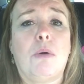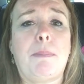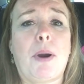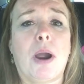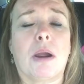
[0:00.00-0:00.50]

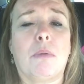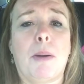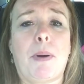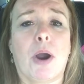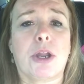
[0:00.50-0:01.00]
What part
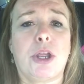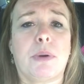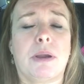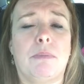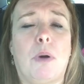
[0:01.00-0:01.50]

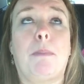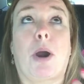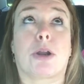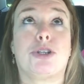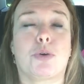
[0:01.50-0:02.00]

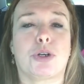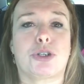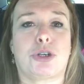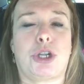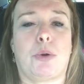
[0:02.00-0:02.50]
of
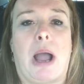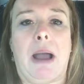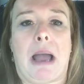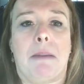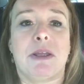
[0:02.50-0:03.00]
Georgia are you?
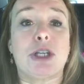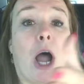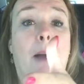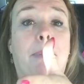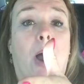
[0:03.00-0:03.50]
I'm the
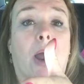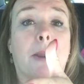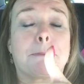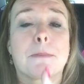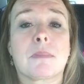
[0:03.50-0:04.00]
top
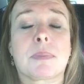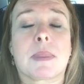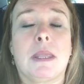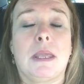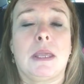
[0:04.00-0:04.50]
part.
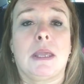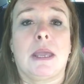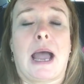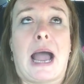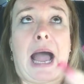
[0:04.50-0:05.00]

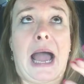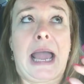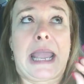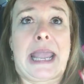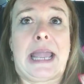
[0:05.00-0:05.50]

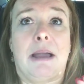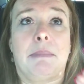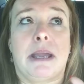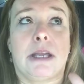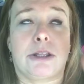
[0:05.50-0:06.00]
I
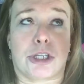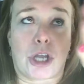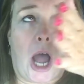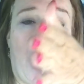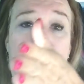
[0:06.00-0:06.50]
am the
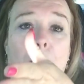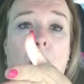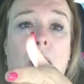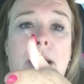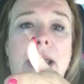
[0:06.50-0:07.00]
top
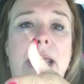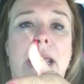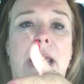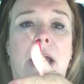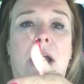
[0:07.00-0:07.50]
part,
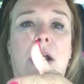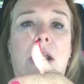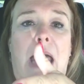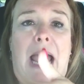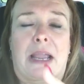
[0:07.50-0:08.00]

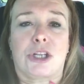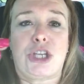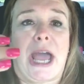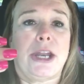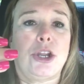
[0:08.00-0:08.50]
like
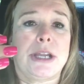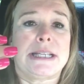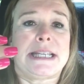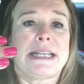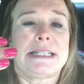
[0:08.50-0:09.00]

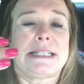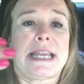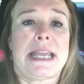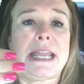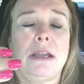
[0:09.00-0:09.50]
Chattanooga,
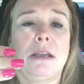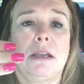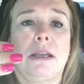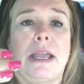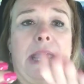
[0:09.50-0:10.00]
Tennessee,
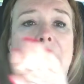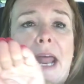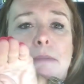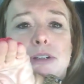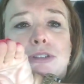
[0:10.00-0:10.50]

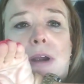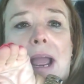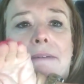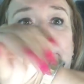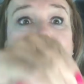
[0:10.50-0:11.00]
and I'm just
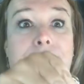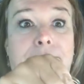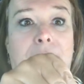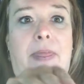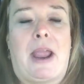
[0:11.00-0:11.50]
right
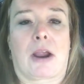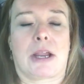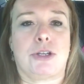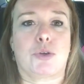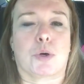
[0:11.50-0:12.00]
there
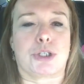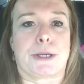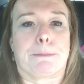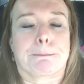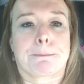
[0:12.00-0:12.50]
in
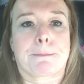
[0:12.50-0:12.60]
Georgia.